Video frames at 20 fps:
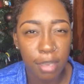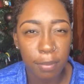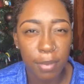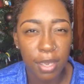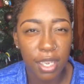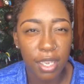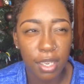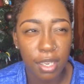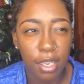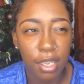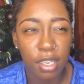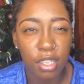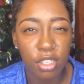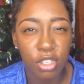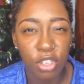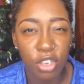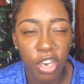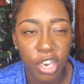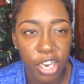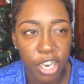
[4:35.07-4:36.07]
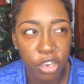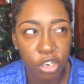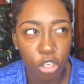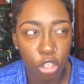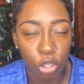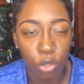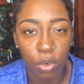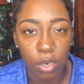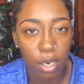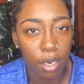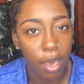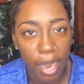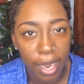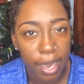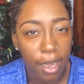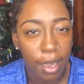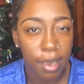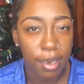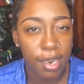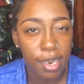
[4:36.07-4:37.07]
because your hair is shorter.
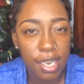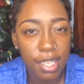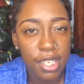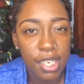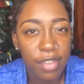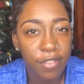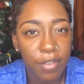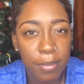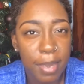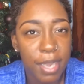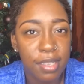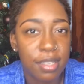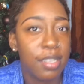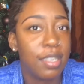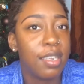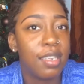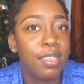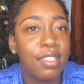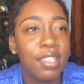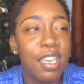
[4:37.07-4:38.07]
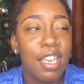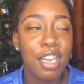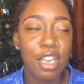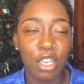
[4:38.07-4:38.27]
Like, that doesn't even make sense.